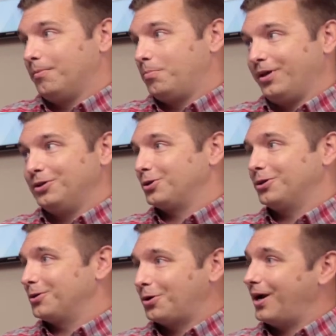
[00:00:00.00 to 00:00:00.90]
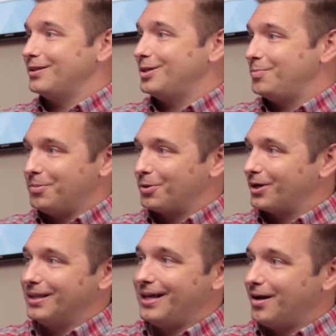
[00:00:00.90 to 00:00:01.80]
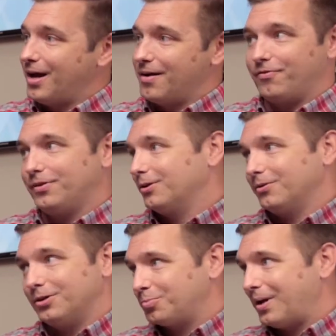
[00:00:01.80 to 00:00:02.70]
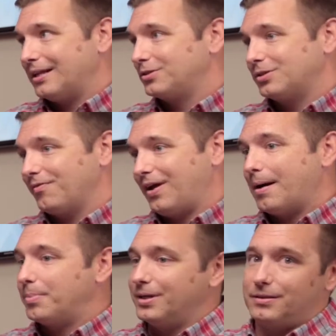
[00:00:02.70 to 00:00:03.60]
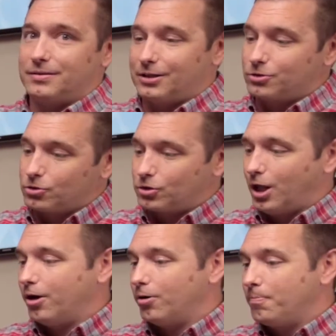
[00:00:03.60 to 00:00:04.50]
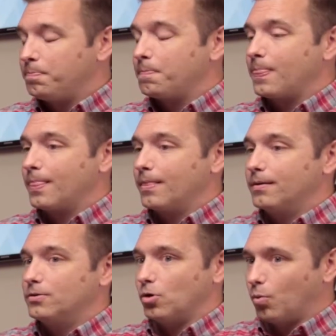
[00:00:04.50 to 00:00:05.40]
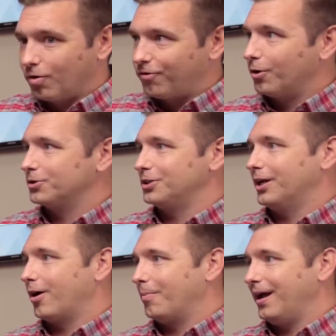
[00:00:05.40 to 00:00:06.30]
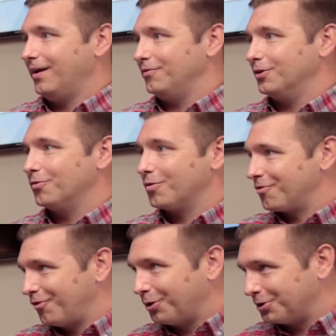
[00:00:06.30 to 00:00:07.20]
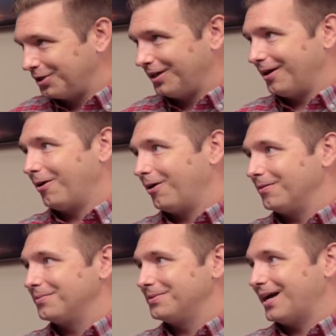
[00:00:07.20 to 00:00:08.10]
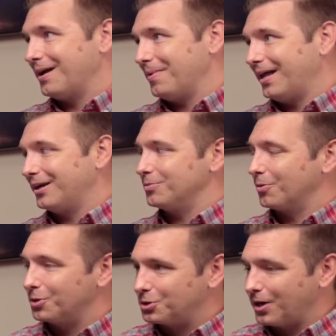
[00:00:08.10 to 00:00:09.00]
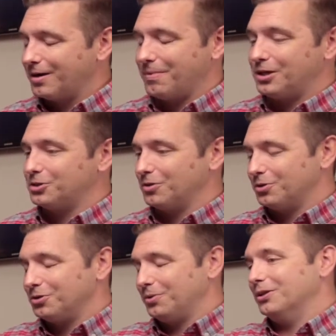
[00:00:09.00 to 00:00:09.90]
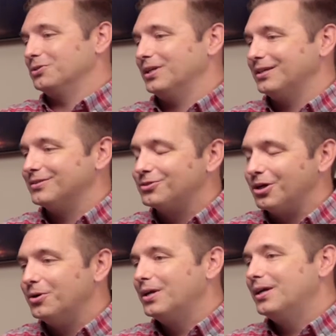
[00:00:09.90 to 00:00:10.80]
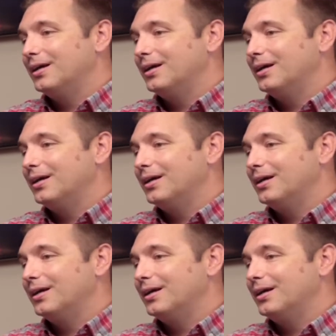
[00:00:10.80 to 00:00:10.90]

things are crazy, people are getting laid off, there's bad stuff happening, things are slow. So we're focusing on our behavior, we're focusing on our time management, we're trying to make sure that we're doing those things. And so